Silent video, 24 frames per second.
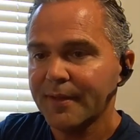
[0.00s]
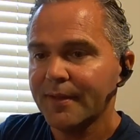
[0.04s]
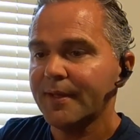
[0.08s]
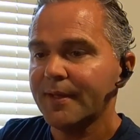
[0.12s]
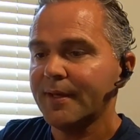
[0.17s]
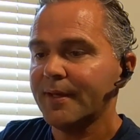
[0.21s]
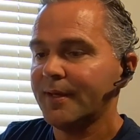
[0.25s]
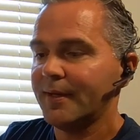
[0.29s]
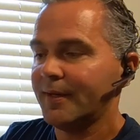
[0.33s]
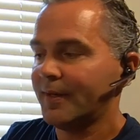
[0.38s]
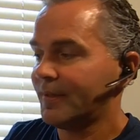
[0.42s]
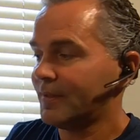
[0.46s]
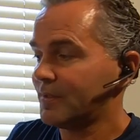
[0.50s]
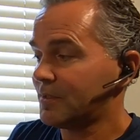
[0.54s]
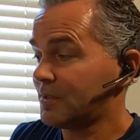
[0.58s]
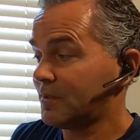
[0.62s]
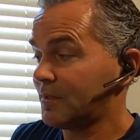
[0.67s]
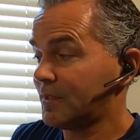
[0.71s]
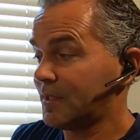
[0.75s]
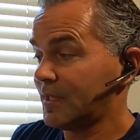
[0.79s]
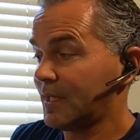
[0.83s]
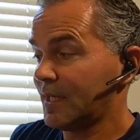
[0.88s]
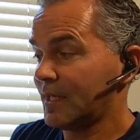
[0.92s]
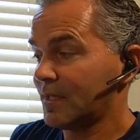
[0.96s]
Yeah,
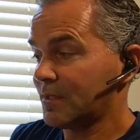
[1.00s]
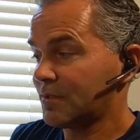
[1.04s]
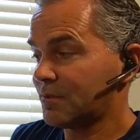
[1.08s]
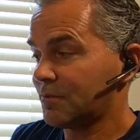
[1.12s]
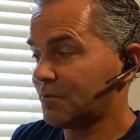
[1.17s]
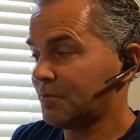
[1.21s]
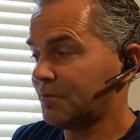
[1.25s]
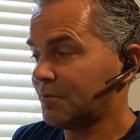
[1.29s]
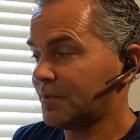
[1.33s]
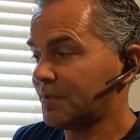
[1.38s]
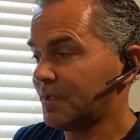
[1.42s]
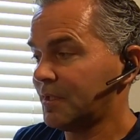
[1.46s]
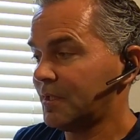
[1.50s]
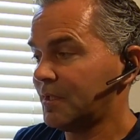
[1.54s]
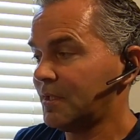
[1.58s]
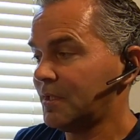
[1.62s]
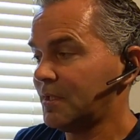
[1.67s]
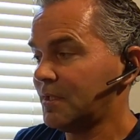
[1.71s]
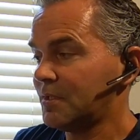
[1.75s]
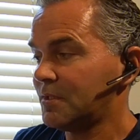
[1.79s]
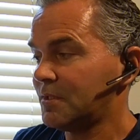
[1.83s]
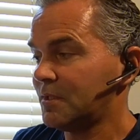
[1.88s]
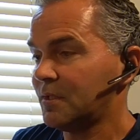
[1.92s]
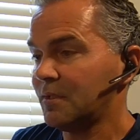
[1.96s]
so you can
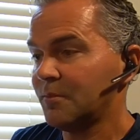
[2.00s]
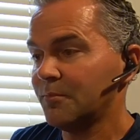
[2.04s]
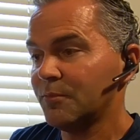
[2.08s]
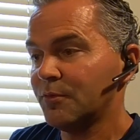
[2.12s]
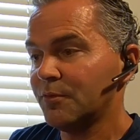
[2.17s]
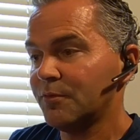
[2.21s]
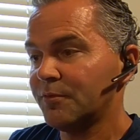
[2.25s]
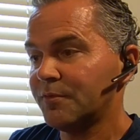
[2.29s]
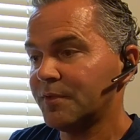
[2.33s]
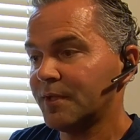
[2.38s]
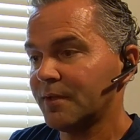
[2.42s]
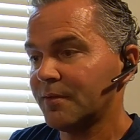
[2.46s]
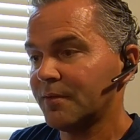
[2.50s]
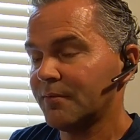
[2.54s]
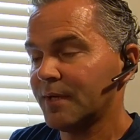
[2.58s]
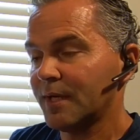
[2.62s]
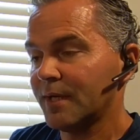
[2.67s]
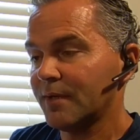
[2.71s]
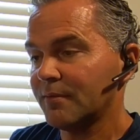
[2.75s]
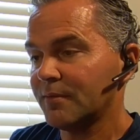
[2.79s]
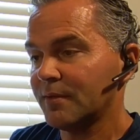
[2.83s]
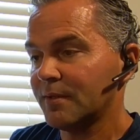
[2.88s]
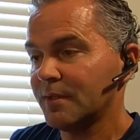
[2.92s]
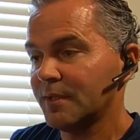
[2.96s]
easily move that
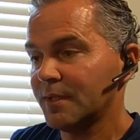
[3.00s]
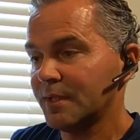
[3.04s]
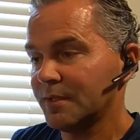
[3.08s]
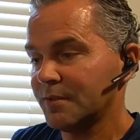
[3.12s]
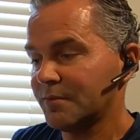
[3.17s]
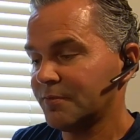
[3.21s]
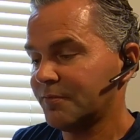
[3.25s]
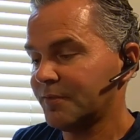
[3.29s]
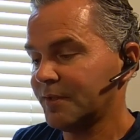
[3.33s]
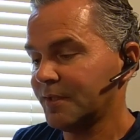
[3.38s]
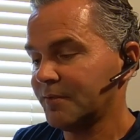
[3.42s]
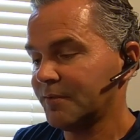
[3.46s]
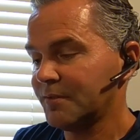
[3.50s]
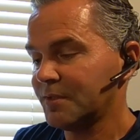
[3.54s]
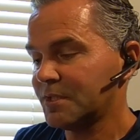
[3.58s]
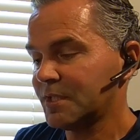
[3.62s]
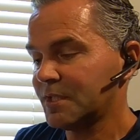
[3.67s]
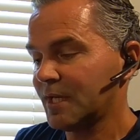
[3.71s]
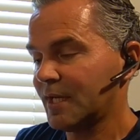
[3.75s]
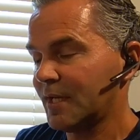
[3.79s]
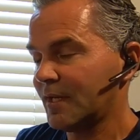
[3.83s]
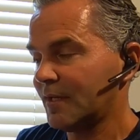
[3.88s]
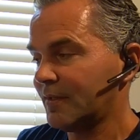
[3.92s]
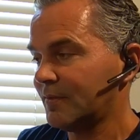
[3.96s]
around. It's very
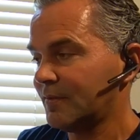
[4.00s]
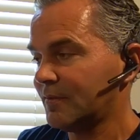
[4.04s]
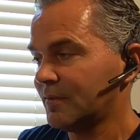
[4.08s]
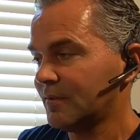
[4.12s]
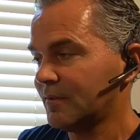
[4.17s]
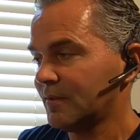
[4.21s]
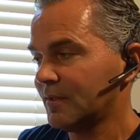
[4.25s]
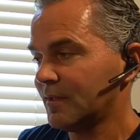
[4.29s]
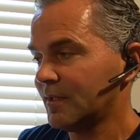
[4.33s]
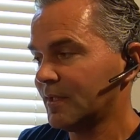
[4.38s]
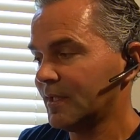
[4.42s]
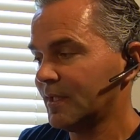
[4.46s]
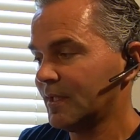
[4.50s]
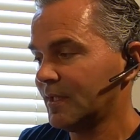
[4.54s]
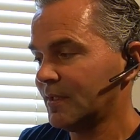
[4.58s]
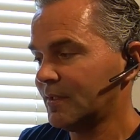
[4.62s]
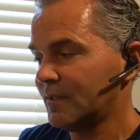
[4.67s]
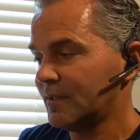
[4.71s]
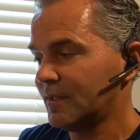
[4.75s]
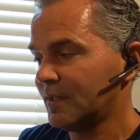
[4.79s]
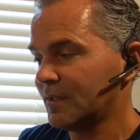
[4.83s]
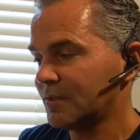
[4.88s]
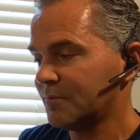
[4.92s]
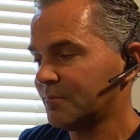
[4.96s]
silent and it
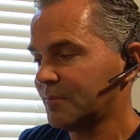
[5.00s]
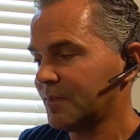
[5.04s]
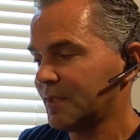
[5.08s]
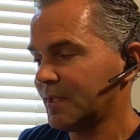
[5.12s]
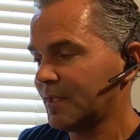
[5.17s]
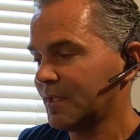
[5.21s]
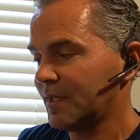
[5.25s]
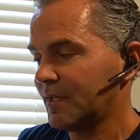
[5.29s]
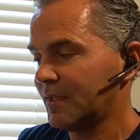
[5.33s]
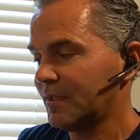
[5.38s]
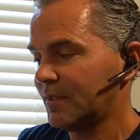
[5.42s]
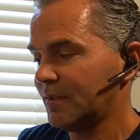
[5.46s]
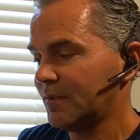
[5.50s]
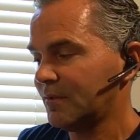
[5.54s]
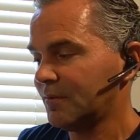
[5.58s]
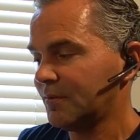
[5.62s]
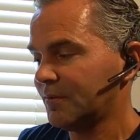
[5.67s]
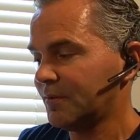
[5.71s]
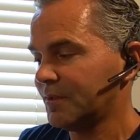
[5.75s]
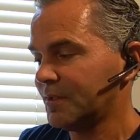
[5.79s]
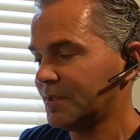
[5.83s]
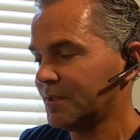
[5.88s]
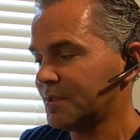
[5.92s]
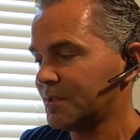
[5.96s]
doesn't make any
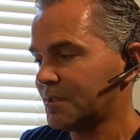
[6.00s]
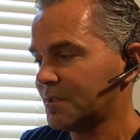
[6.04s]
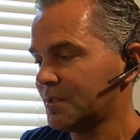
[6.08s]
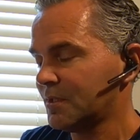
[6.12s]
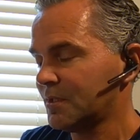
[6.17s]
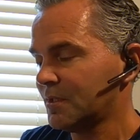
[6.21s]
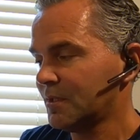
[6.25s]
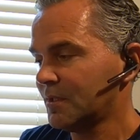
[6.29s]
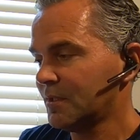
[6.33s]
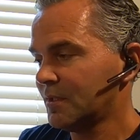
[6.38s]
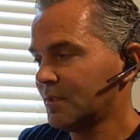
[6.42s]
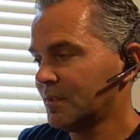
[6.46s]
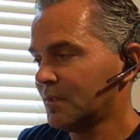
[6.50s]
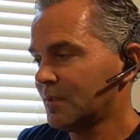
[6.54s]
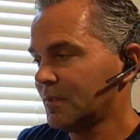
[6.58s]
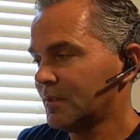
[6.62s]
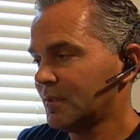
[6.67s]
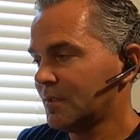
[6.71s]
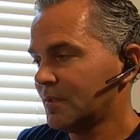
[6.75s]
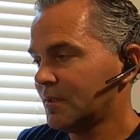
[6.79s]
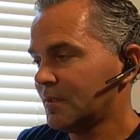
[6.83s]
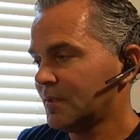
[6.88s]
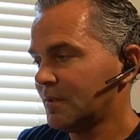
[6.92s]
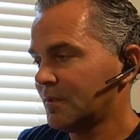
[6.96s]
noise
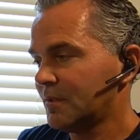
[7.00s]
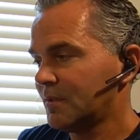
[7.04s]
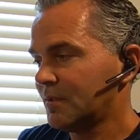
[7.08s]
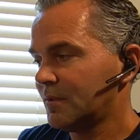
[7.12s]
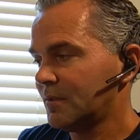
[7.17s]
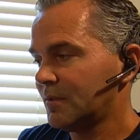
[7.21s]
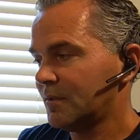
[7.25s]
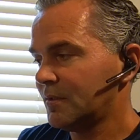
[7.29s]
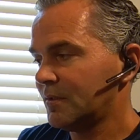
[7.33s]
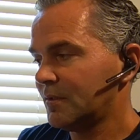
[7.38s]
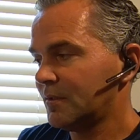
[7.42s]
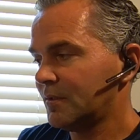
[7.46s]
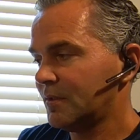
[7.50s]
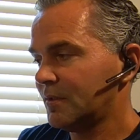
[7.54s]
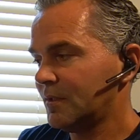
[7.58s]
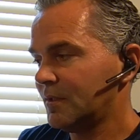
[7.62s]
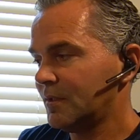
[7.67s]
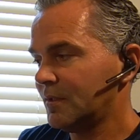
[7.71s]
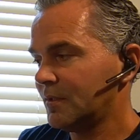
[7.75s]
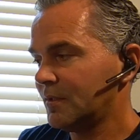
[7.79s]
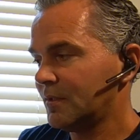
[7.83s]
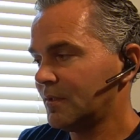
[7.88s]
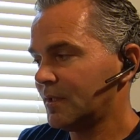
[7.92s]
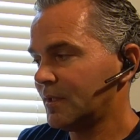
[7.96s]

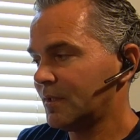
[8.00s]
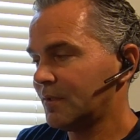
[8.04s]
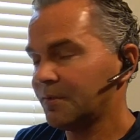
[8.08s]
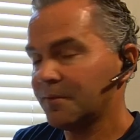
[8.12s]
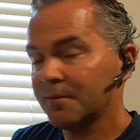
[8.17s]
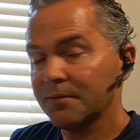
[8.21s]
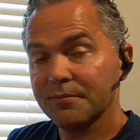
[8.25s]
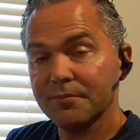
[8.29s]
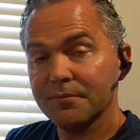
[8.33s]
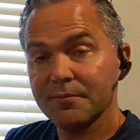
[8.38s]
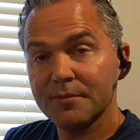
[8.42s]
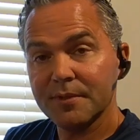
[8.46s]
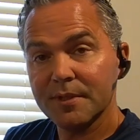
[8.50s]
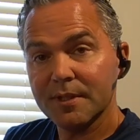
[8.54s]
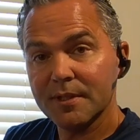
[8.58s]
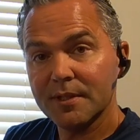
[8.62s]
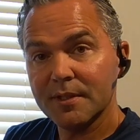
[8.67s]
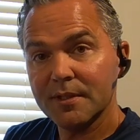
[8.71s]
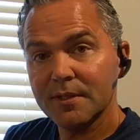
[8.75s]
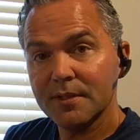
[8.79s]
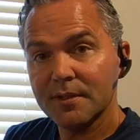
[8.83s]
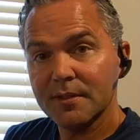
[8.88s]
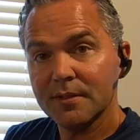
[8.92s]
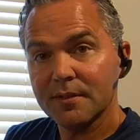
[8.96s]
here. And you can
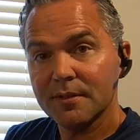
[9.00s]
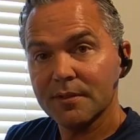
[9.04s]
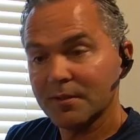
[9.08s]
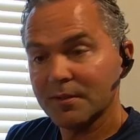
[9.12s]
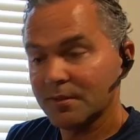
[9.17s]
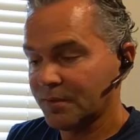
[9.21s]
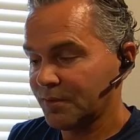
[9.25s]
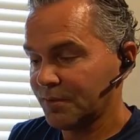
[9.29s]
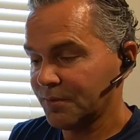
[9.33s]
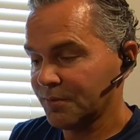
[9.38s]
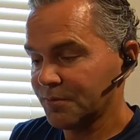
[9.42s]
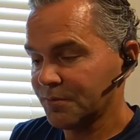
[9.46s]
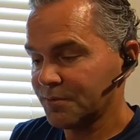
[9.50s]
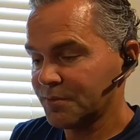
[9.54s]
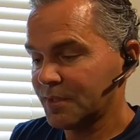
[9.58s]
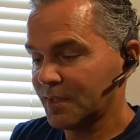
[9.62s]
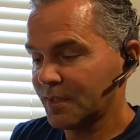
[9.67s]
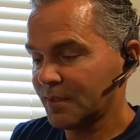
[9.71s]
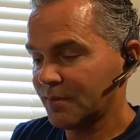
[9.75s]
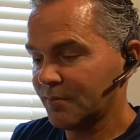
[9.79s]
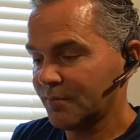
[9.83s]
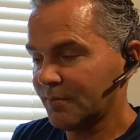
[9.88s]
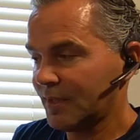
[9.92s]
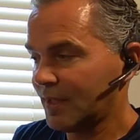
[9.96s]
really use
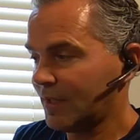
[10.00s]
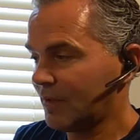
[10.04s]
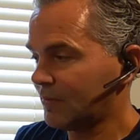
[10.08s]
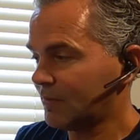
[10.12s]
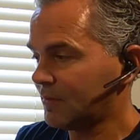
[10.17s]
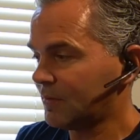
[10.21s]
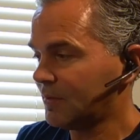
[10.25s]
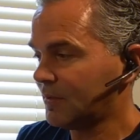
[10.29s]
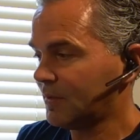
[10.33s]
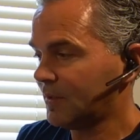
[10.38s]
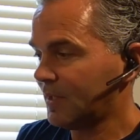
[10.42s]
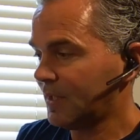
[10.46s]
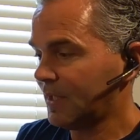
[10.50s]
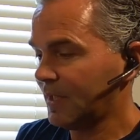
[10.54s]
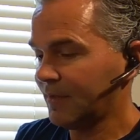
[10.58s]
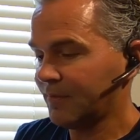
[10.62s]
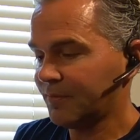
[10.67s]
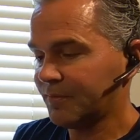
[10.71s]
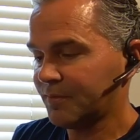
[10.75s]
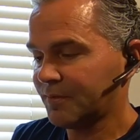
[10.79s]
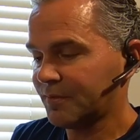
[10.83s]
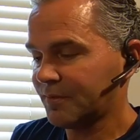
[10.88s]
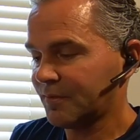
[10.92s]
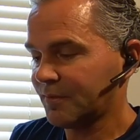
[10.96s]
that around
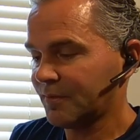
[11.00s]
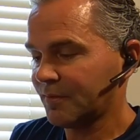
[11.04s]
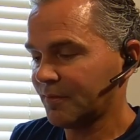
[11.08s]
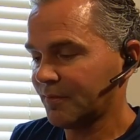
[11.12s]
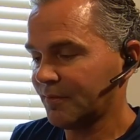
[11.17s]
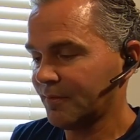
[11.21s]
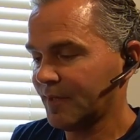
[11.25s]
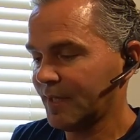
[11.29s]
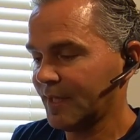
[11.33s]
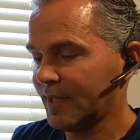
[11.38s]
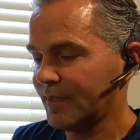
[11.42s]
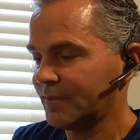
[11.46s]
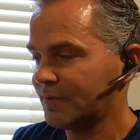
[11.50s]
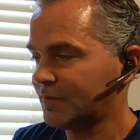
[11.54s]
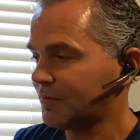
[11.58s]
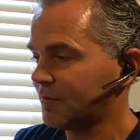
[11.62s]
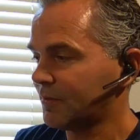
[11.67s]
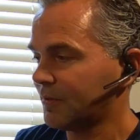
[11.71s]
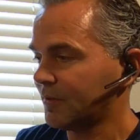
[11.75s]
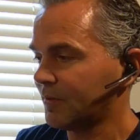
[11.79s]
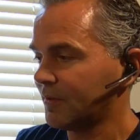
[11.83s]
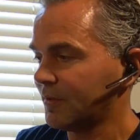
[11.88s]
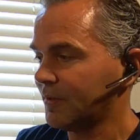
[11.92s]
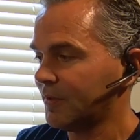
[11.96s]
left, right,
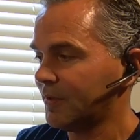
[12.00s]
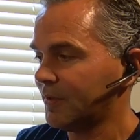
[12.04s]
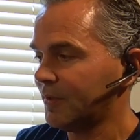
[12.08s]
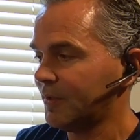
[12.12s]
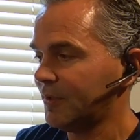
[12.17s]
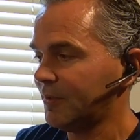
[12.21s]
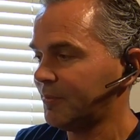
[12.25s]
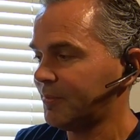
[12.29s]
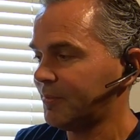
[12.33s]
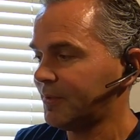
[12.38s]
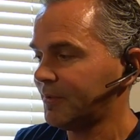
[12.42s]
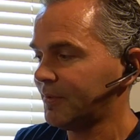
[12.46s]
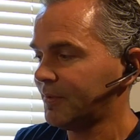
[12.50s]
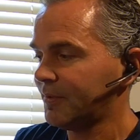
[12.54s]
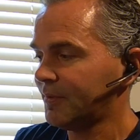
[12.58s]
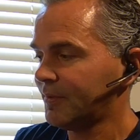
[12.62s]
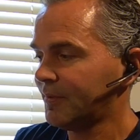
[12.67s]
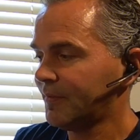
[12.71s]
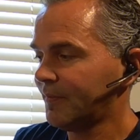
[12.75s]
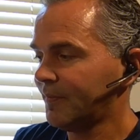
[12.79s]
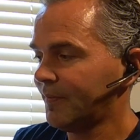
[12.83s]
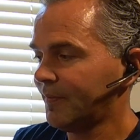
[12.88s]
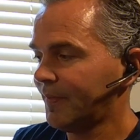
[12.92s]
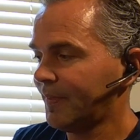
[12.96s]
or up
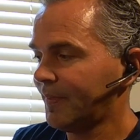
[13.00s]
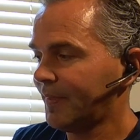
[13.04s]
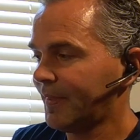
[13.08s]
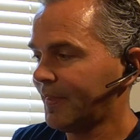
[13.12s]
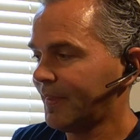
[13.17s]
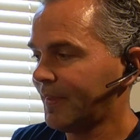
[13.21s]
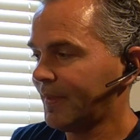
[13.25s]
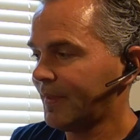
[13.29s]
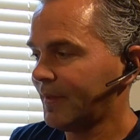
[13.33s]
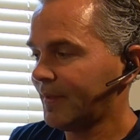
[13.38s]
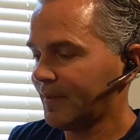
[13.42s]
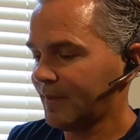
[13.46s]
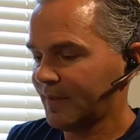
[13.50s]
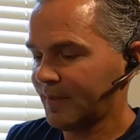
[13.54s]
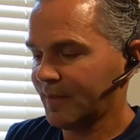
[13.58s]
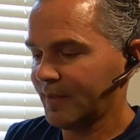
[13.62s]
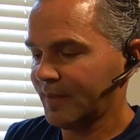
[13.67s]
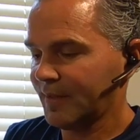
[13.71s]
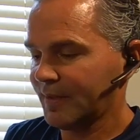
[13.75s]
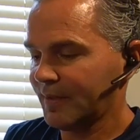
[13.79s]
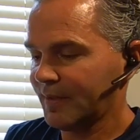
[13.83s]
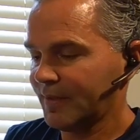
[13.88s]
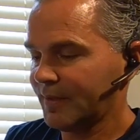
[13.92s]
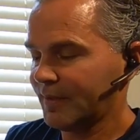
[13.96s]

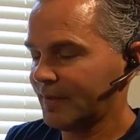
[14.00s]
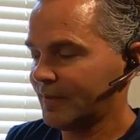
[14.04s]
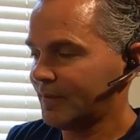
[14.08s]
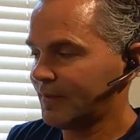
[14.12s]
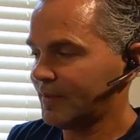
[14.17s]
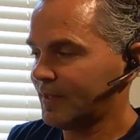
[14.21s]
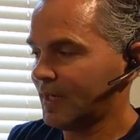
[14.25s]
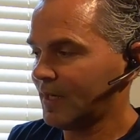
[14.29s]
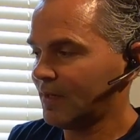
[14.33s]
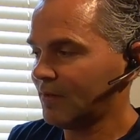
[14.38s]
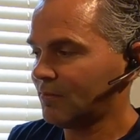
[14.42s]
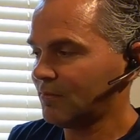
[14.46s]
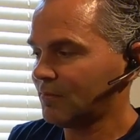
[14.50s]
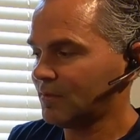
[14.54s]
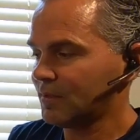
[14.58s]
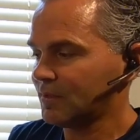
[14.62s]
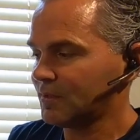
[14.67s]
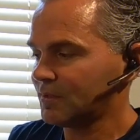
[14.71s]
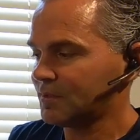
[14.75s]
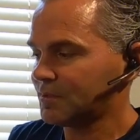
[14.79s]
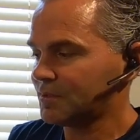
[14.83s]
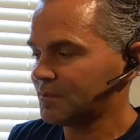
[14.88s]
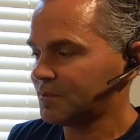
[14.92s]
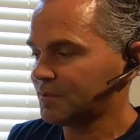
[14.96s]
and
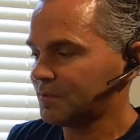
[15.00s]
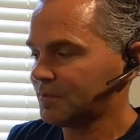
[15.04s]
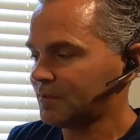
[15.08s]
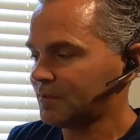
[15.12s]
downwards.